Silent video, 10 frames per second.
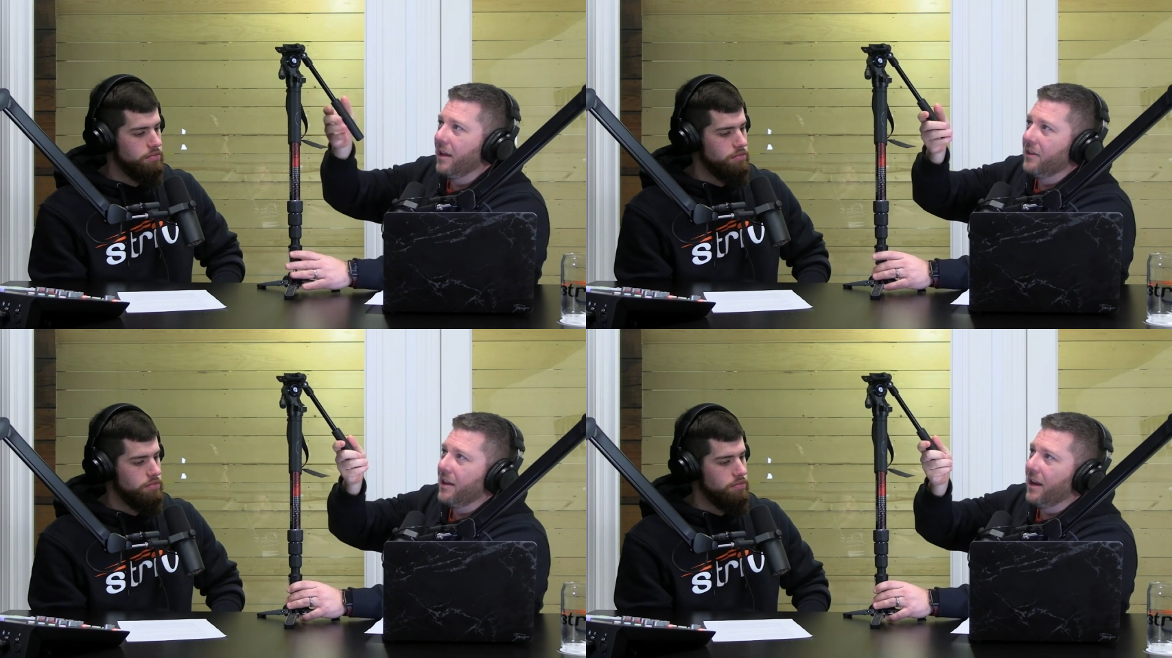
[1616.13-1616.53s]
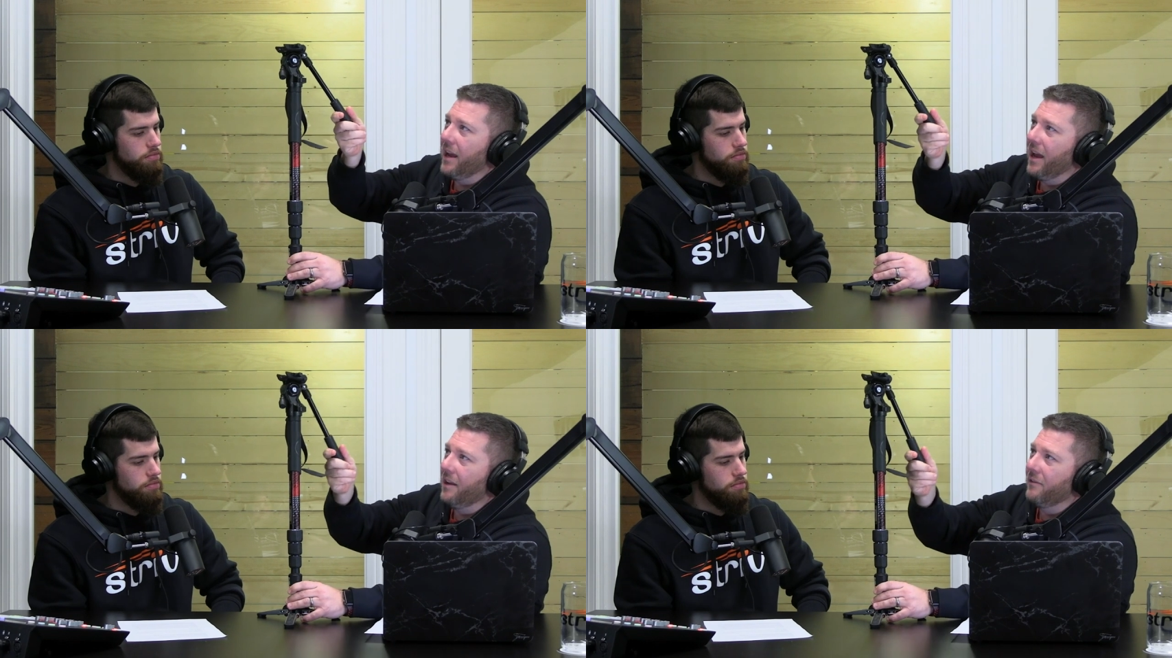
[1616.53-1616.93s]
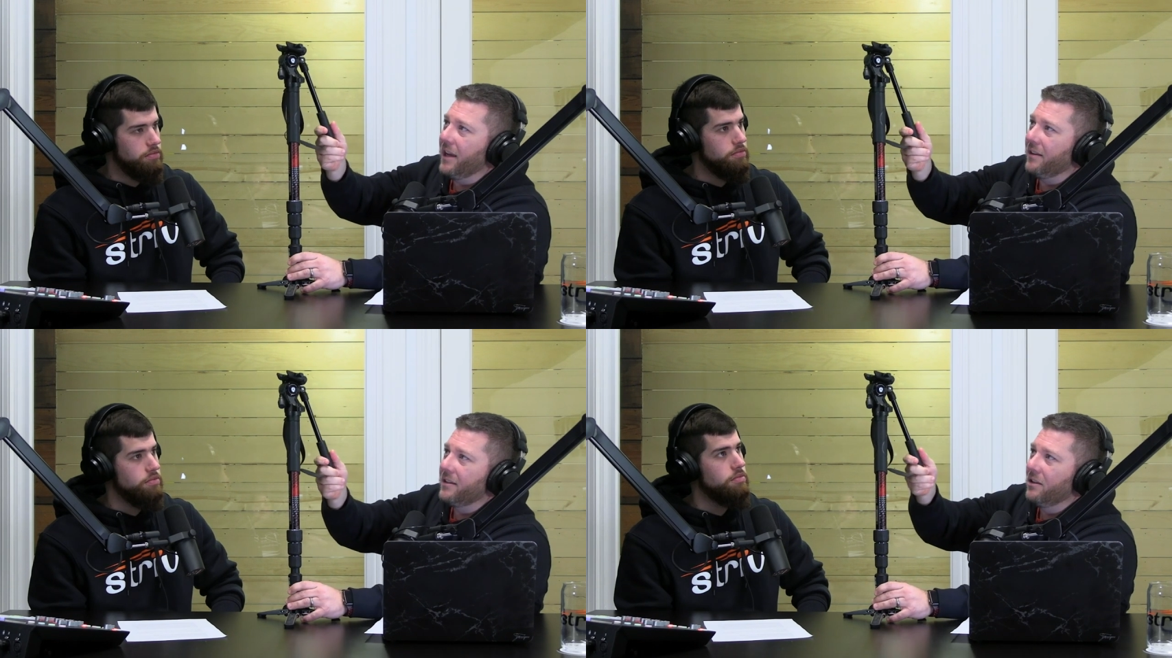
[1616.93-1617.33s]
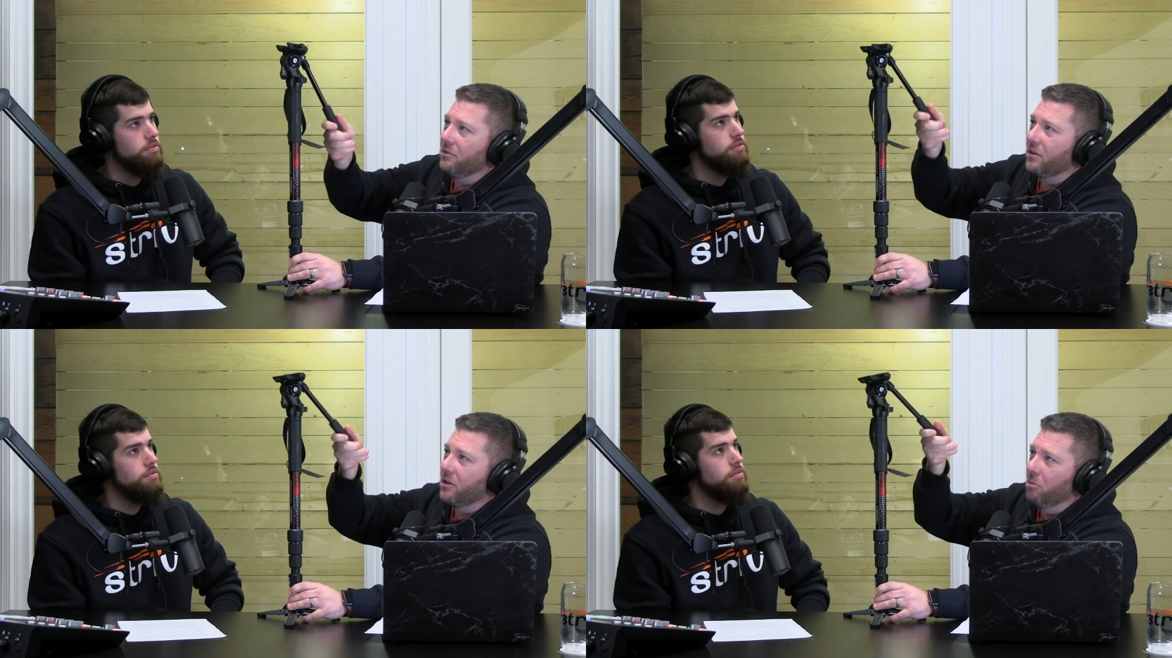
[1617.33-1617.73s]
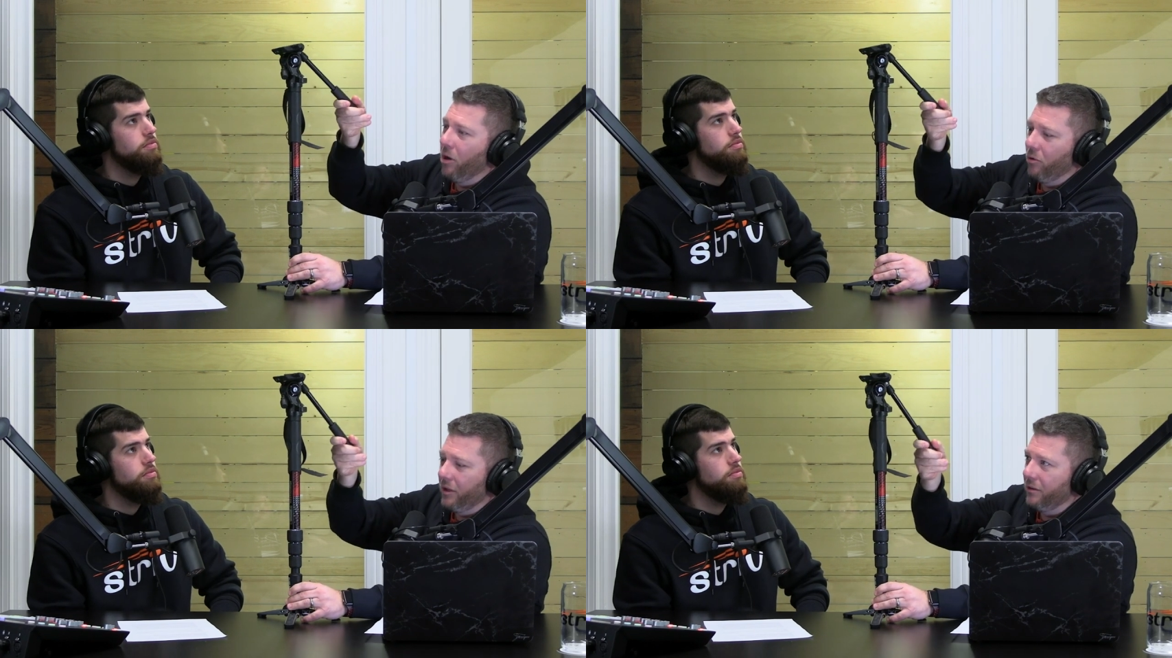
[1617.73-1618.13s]
Speaker 1: and then i have a tilt
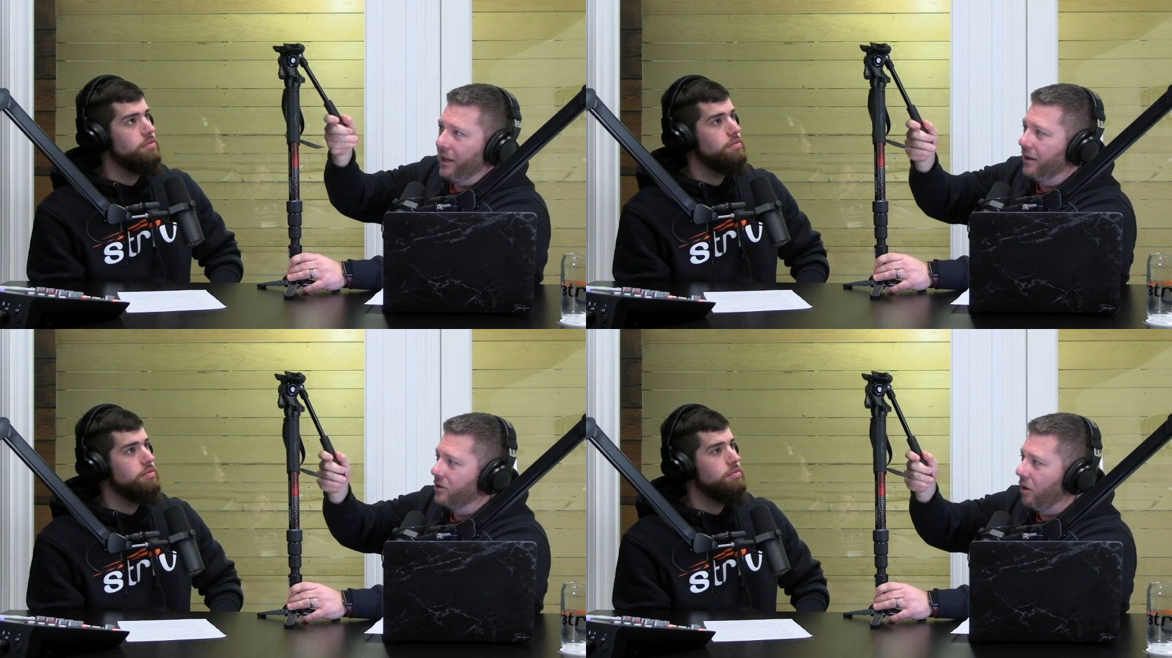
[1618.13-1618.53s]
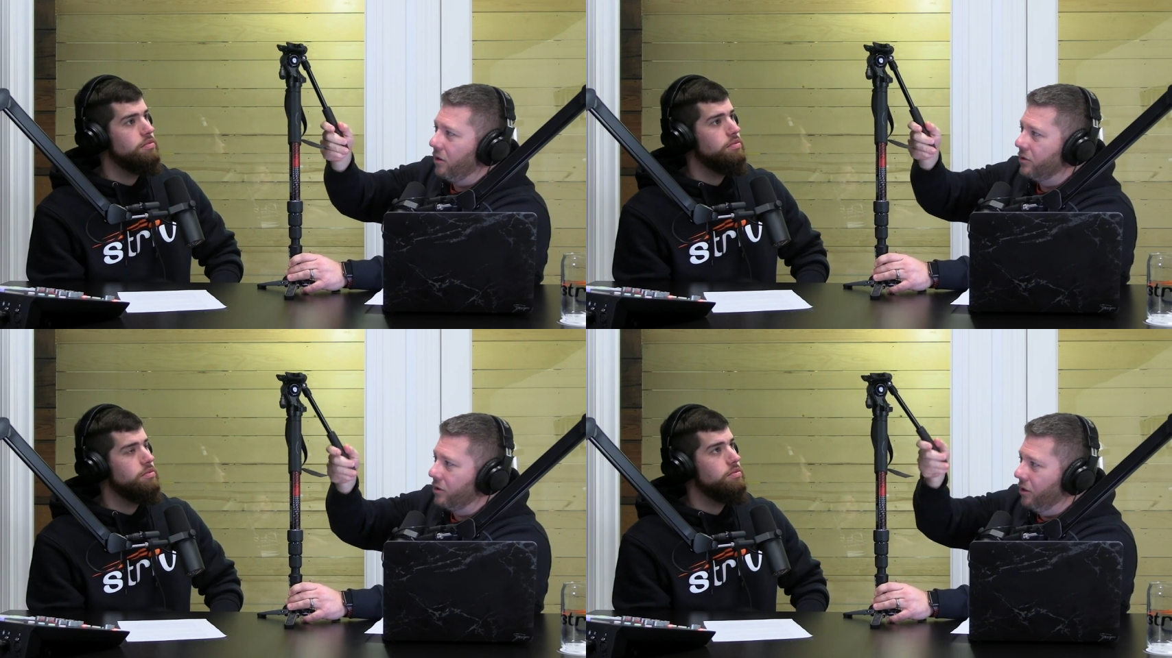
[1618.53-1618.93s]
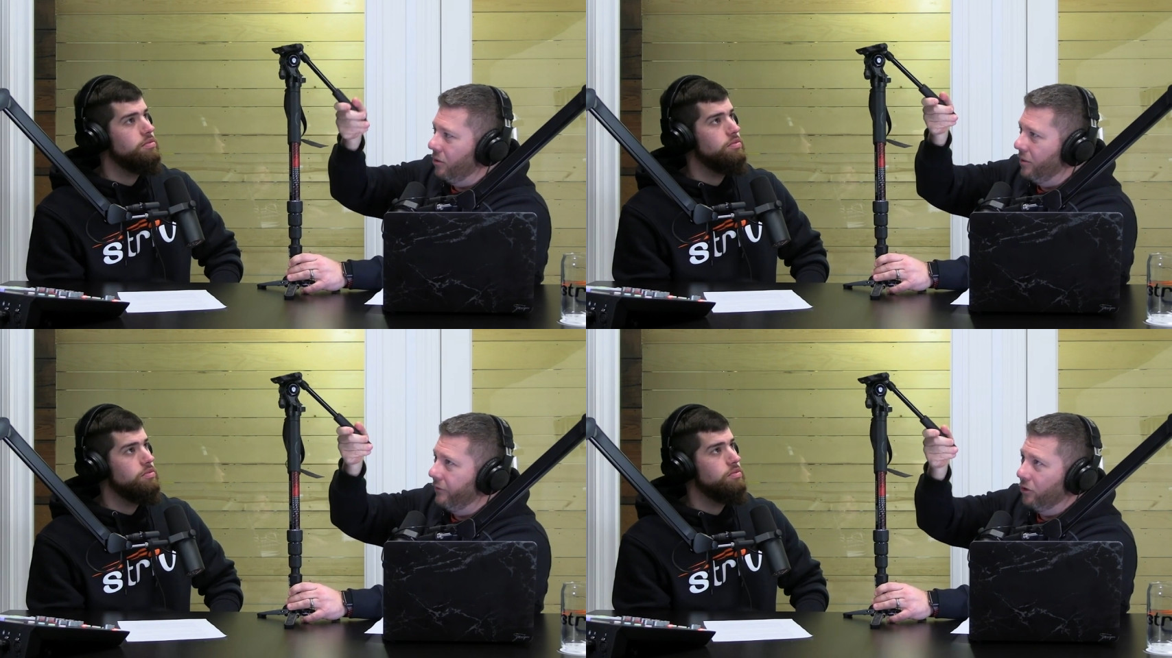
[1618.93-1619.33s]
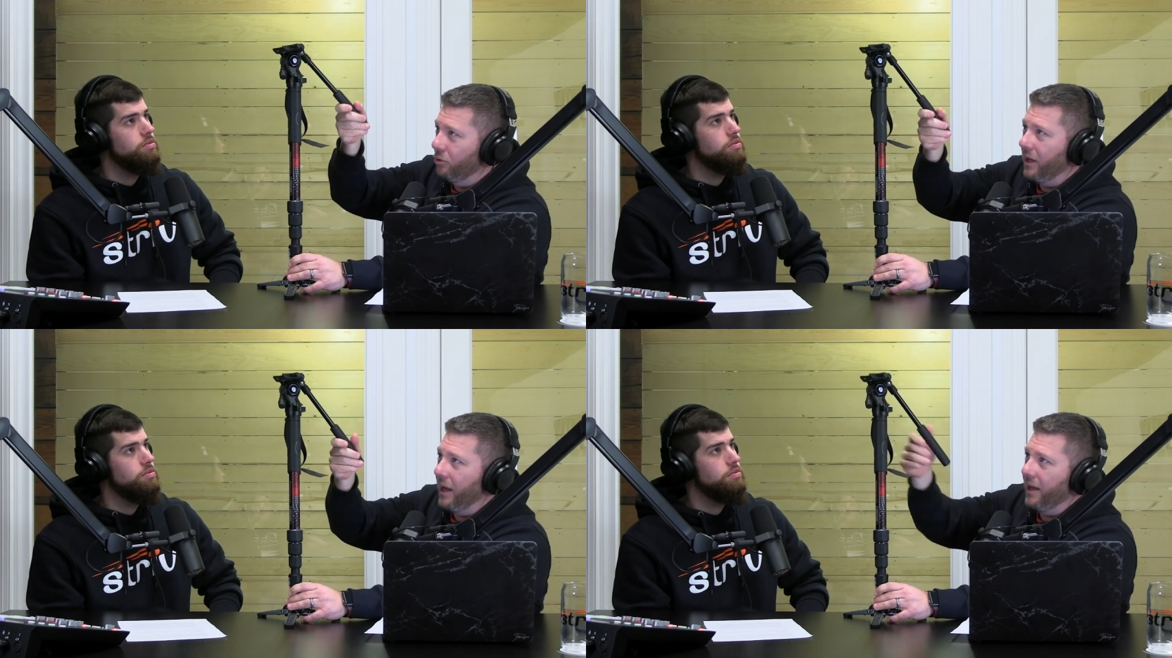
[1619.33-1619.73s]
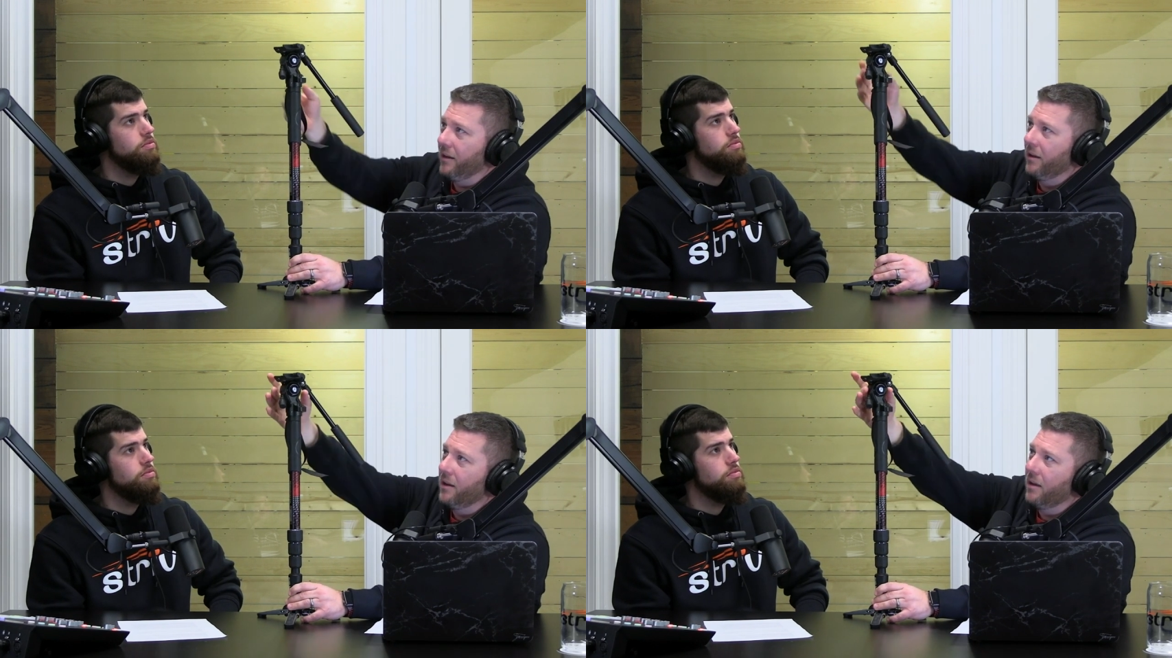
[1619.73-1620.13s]
component that is also fluid
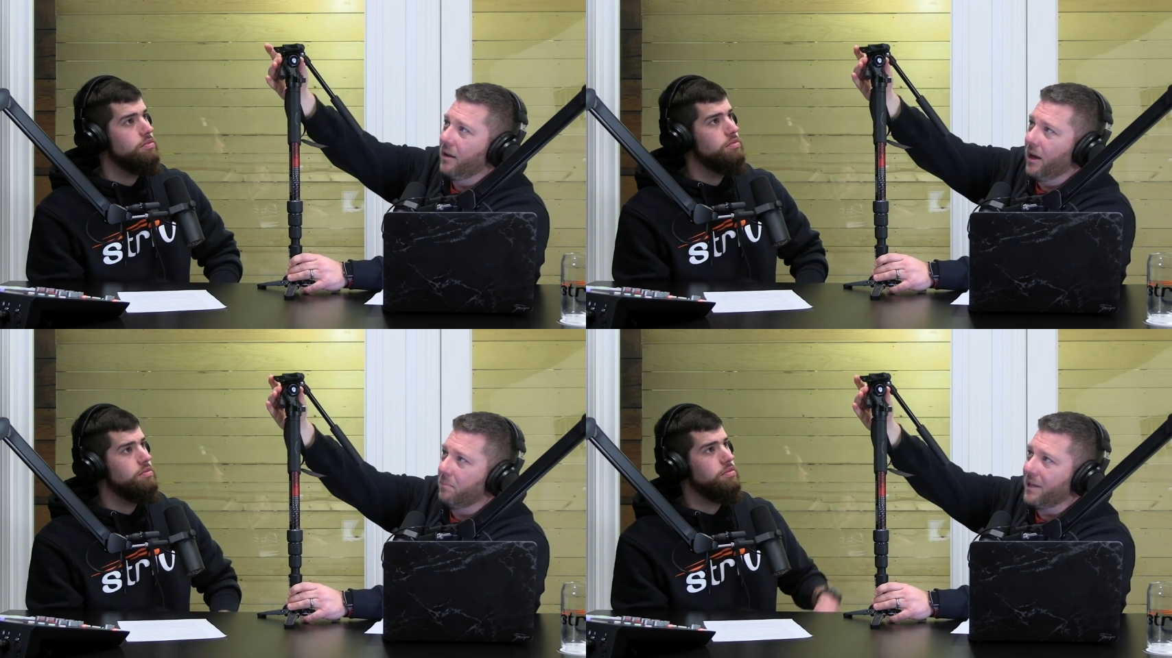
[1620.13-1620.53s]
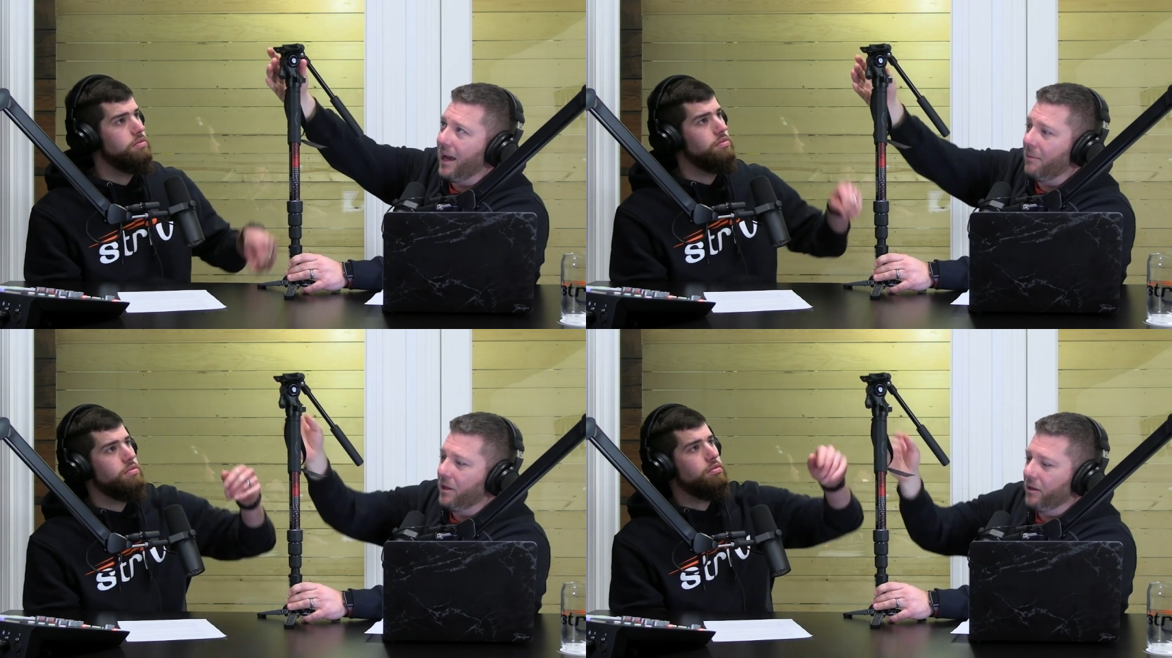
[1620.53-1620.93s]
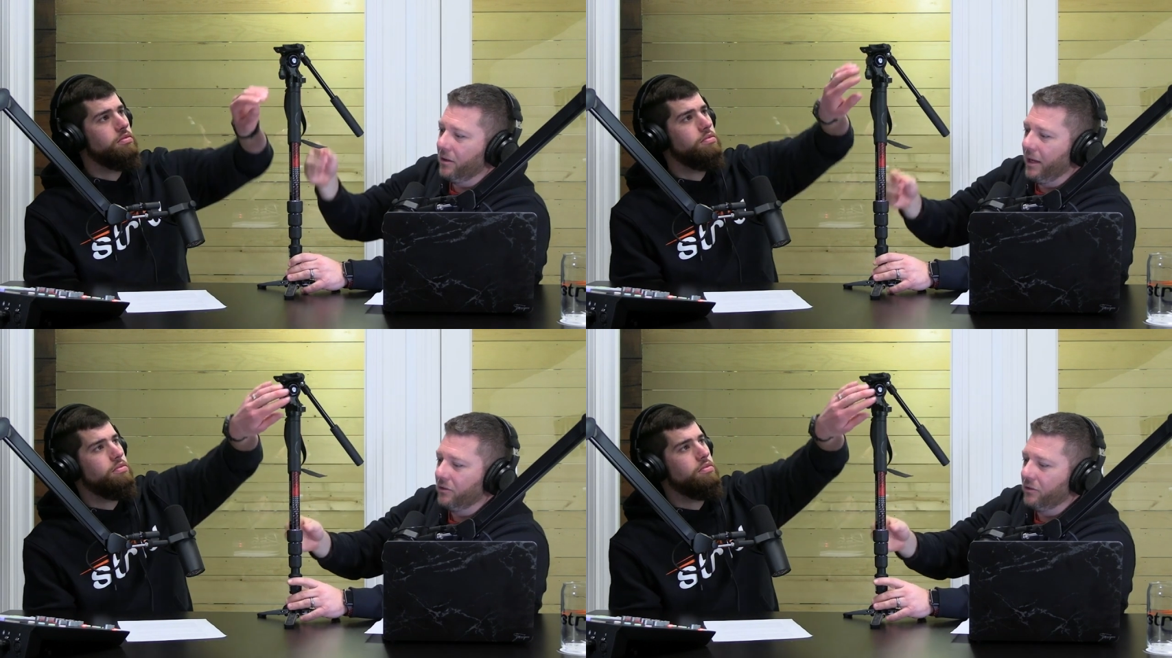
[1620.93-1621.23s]
head up top here